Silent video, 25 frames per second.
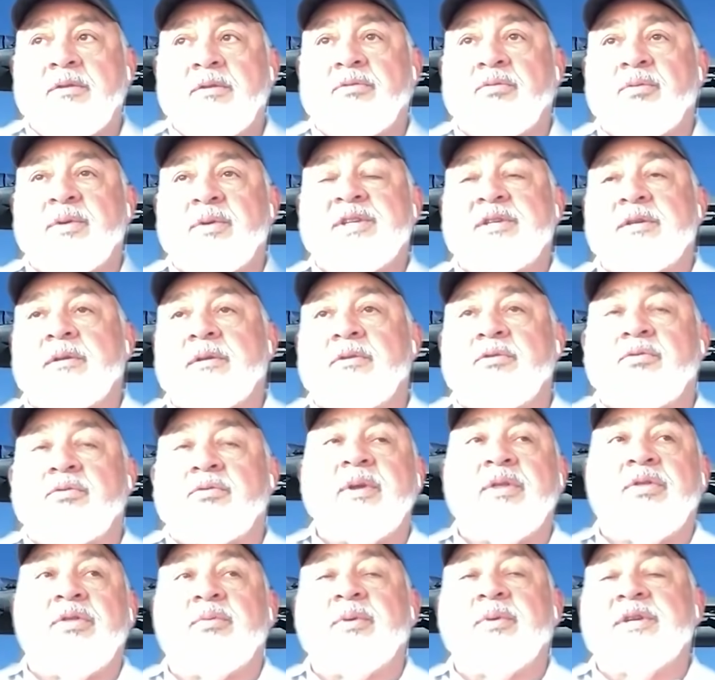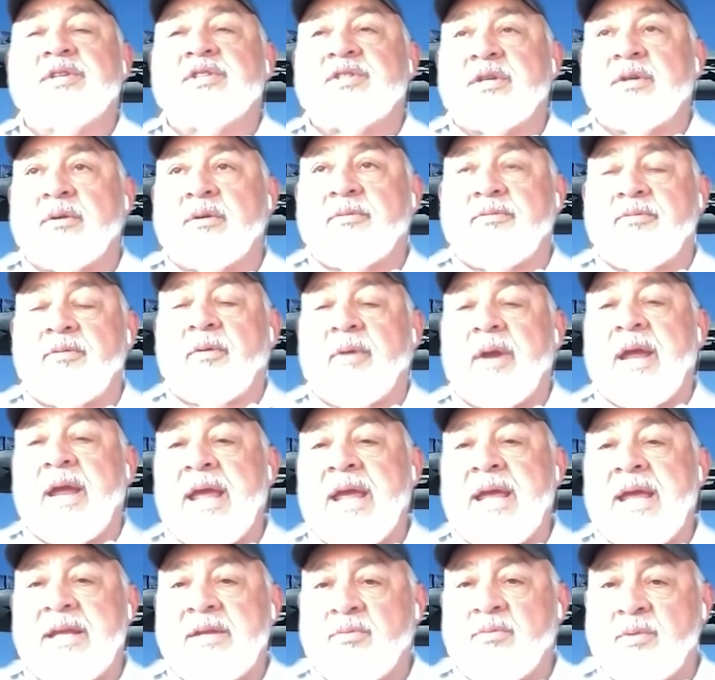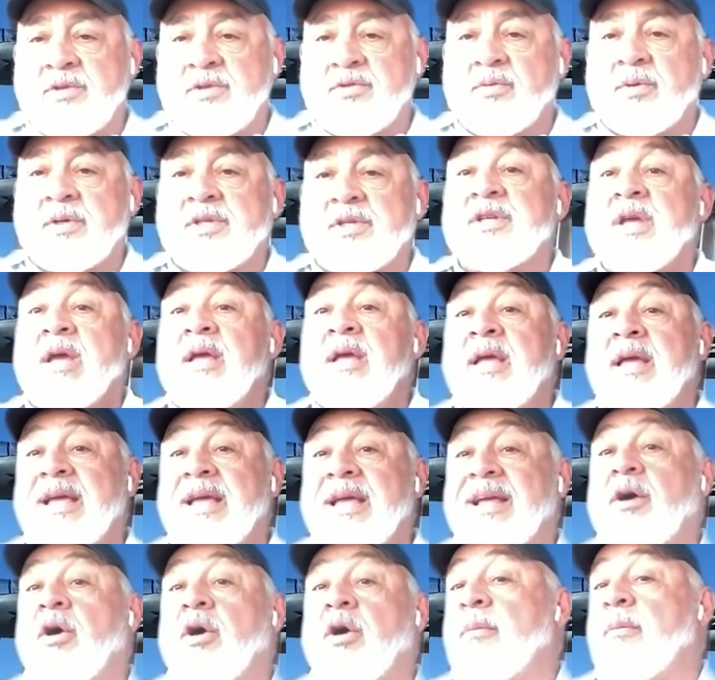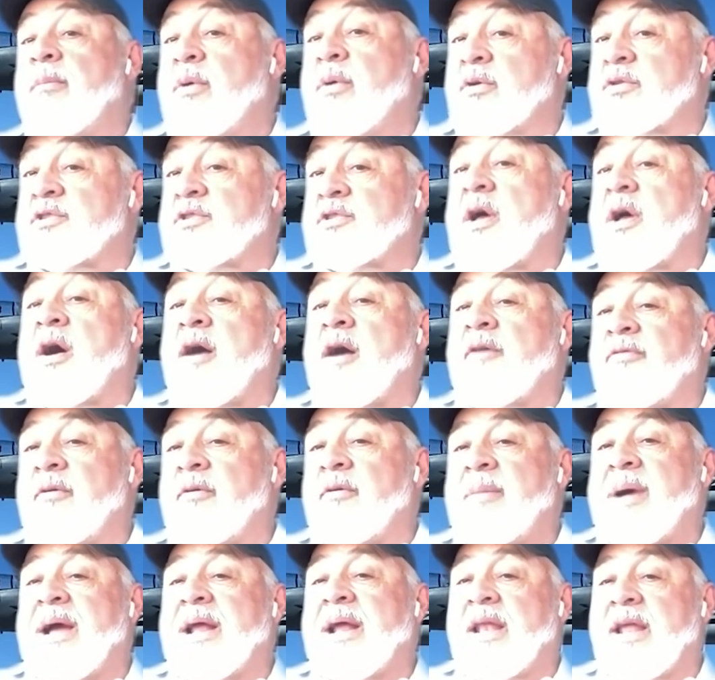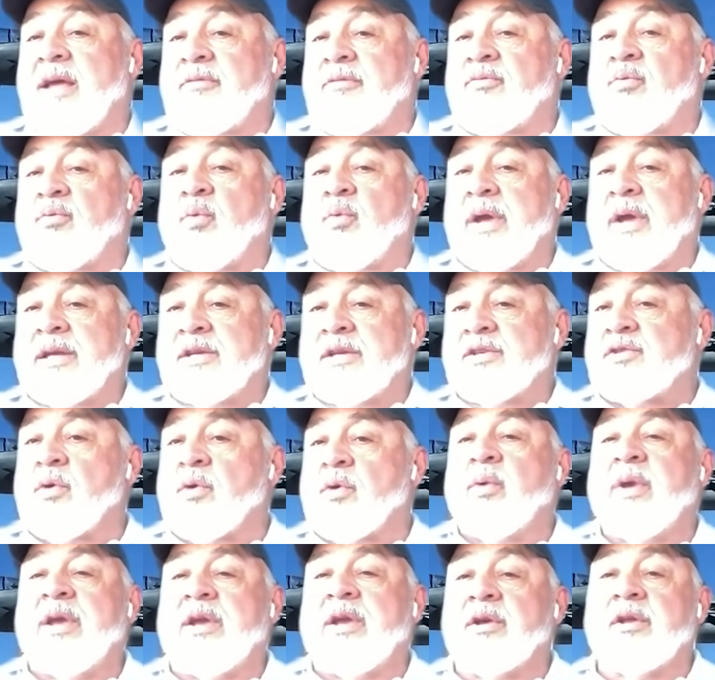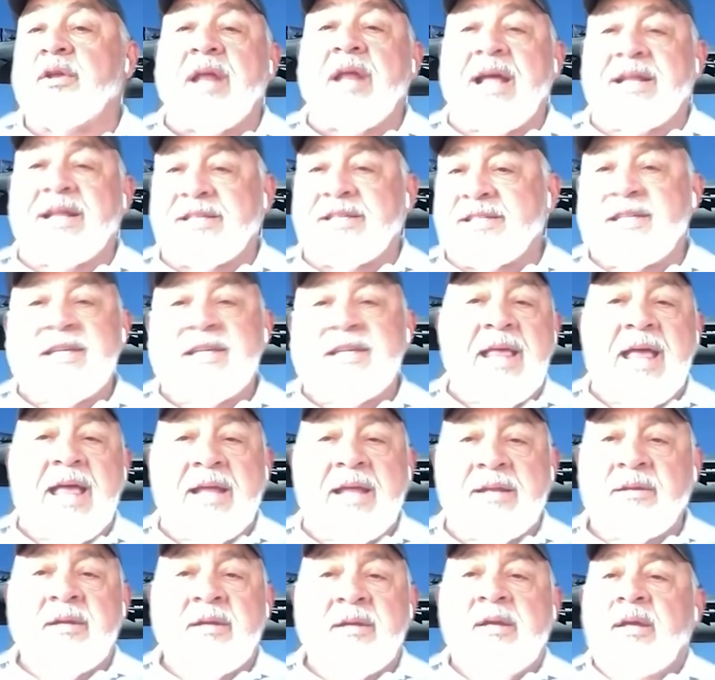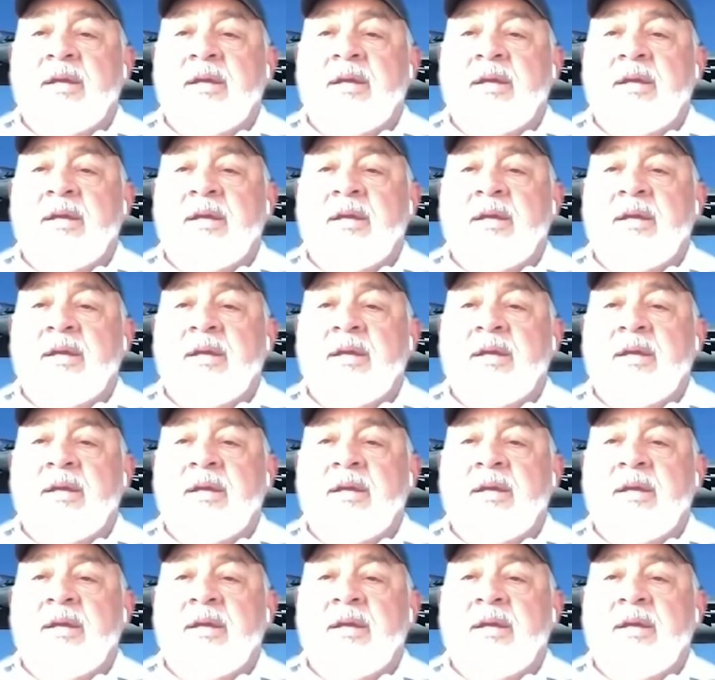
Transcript: three three three zero for eight," which was almost off of my left wing, so we could not see that